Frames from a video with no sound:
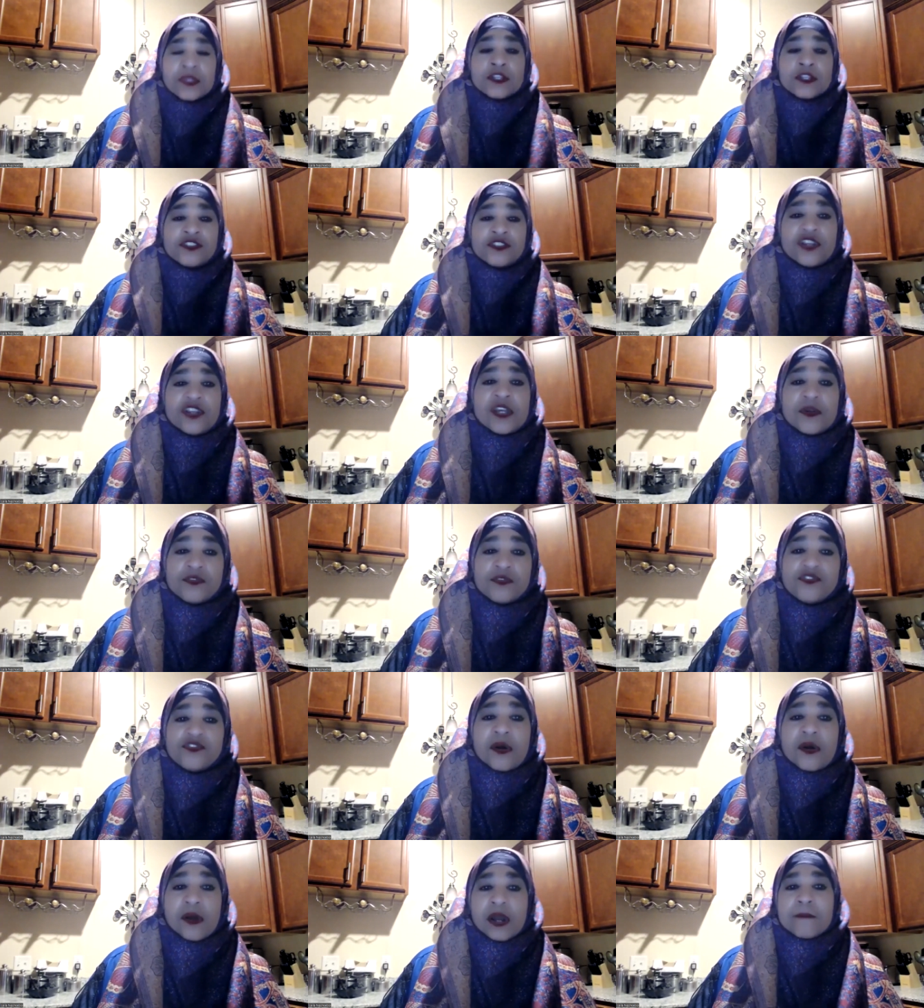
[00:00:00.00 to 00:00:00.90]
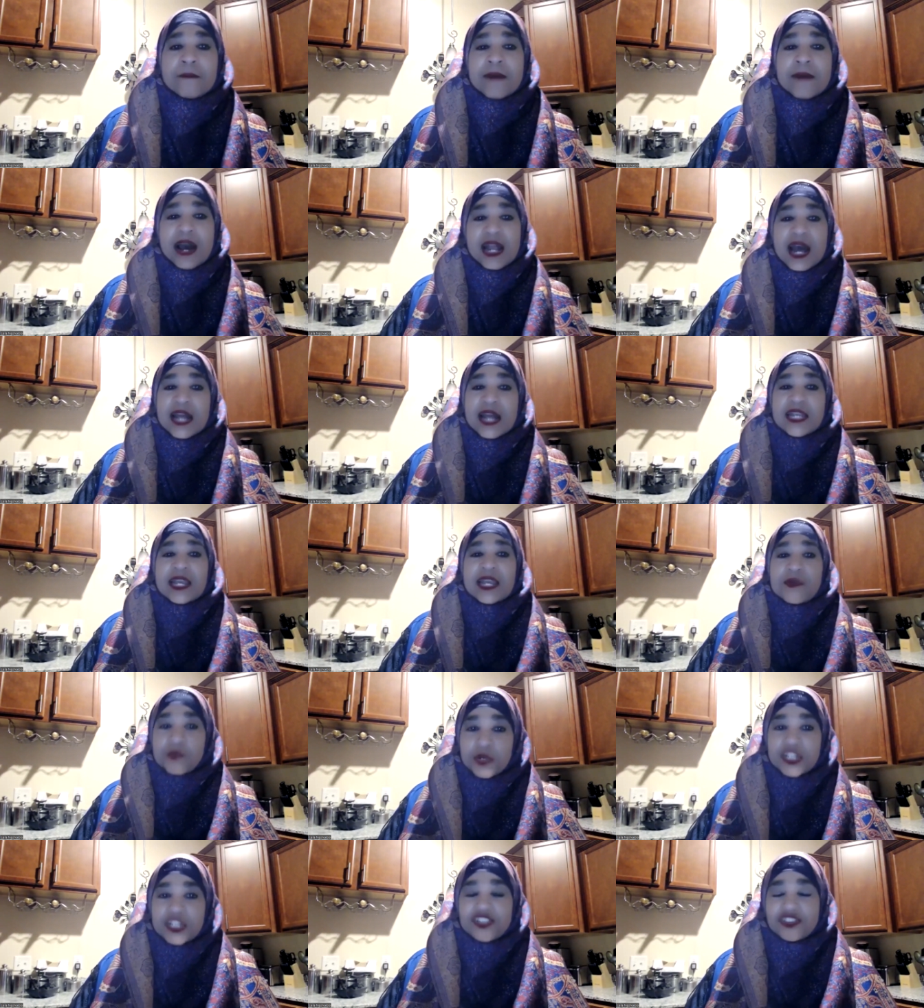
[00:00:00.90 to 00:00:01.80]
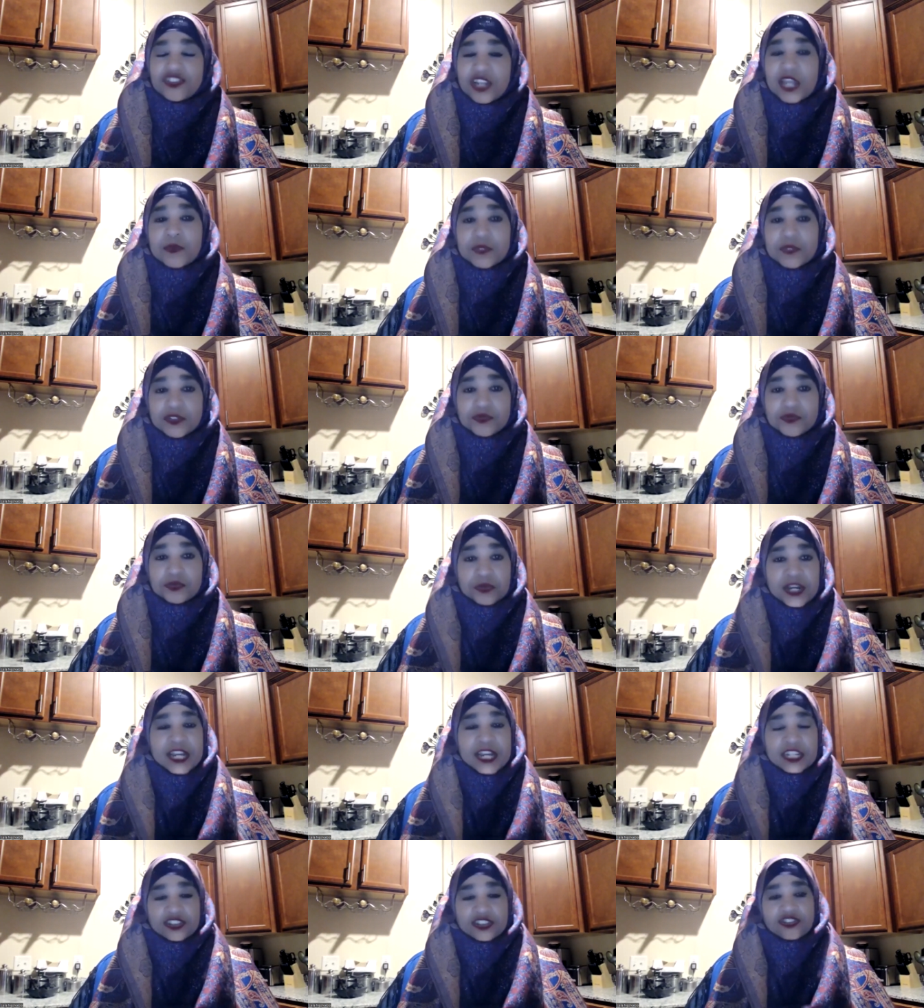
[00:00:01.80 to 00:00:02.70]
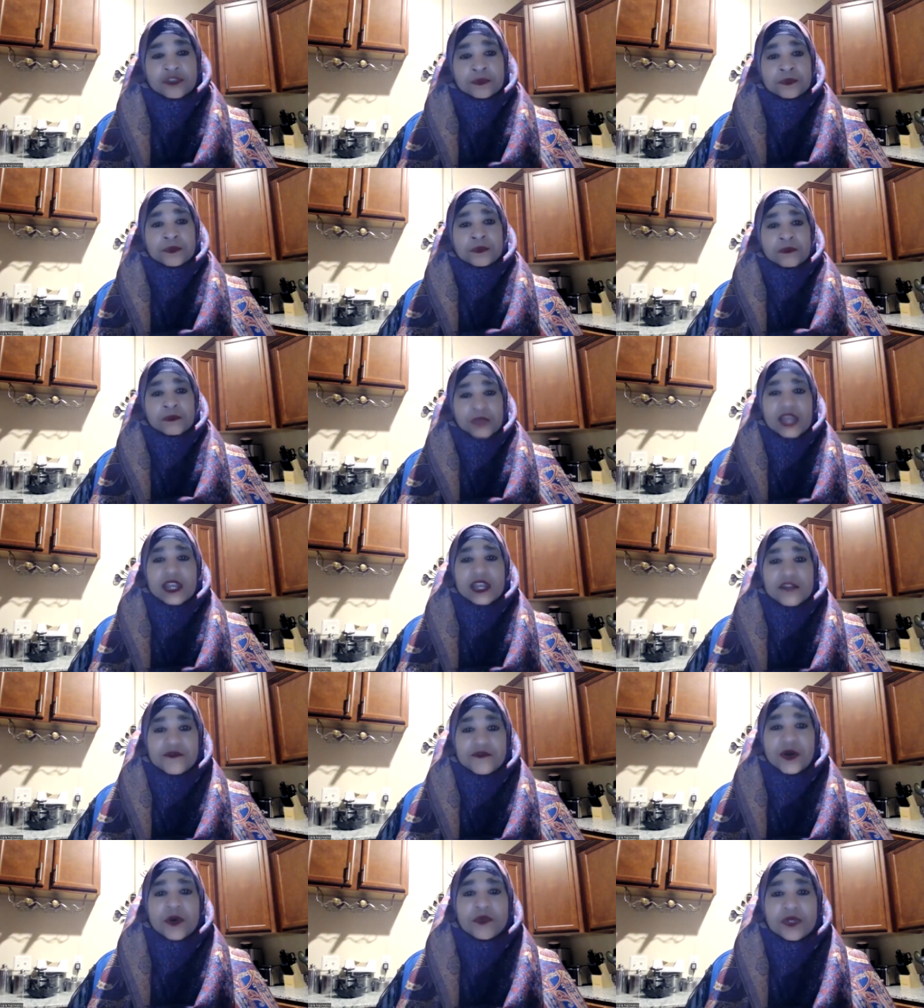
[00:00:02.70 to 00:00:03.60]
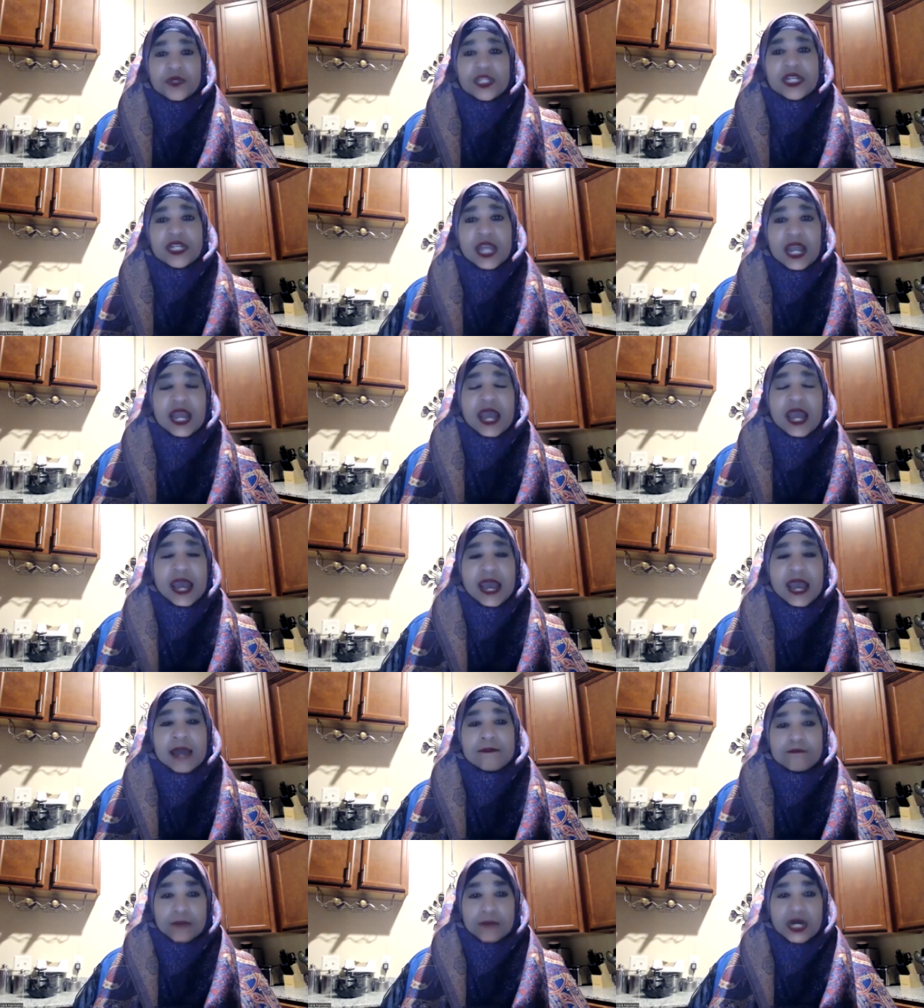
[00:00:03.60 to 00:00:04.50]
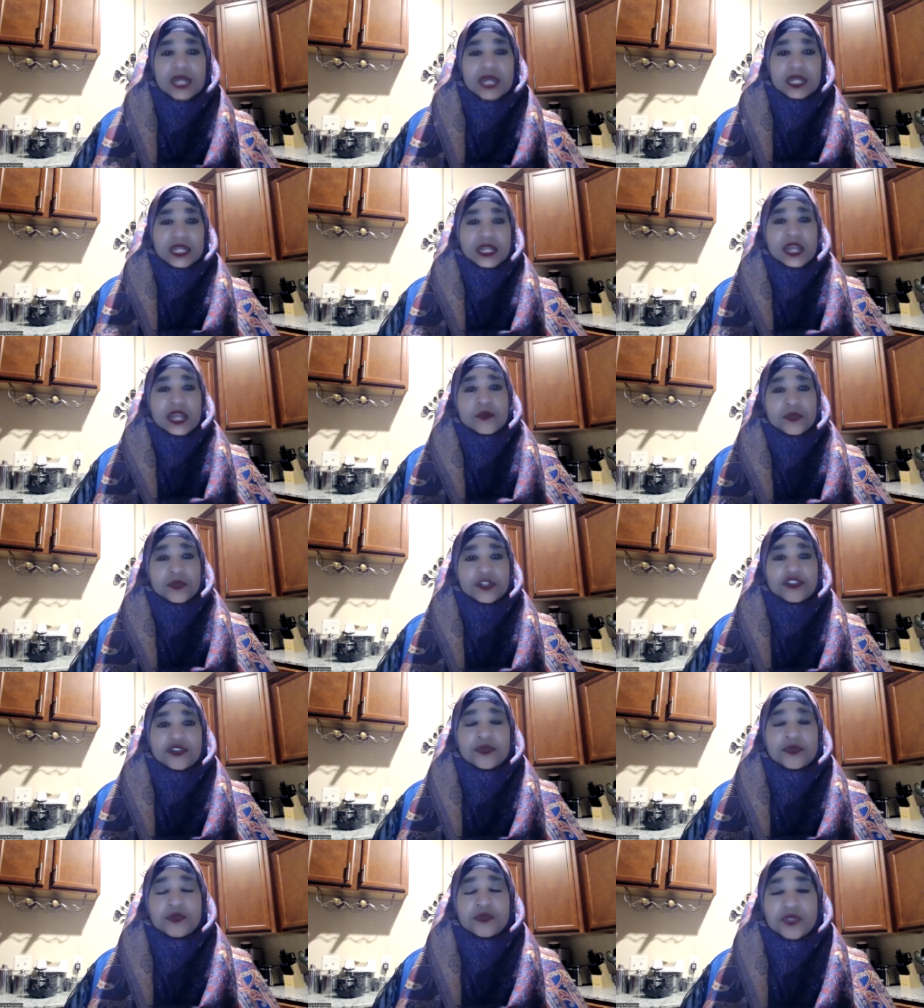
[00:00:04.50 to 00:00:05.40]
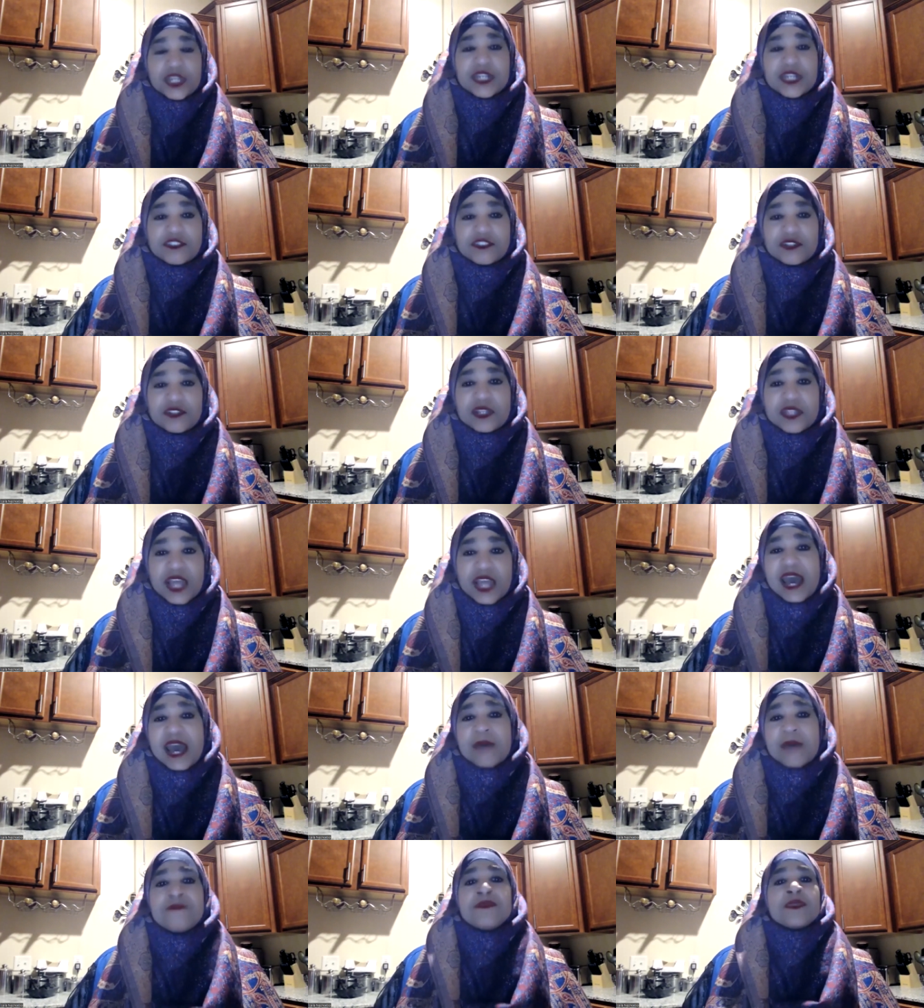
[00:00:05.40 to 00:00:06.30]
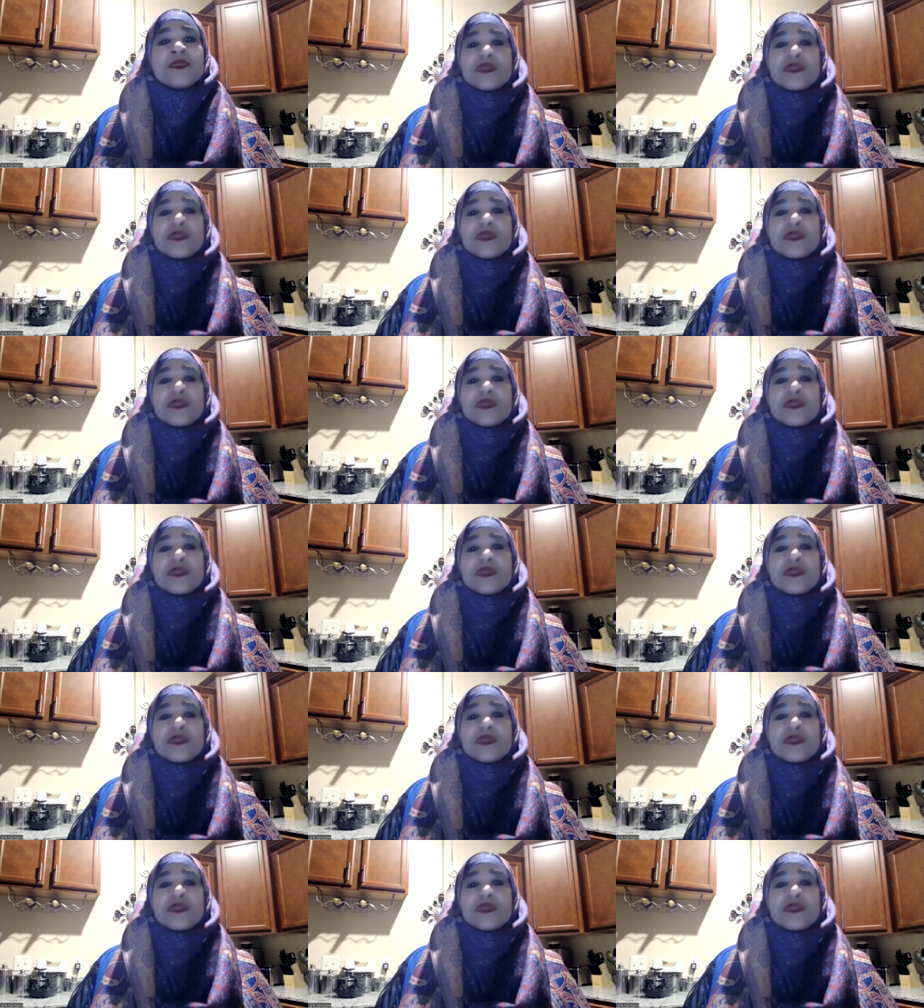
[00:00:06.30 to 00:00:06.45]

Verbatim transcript: still talking about how they wish they was rich and if only they had money, they would do this and that.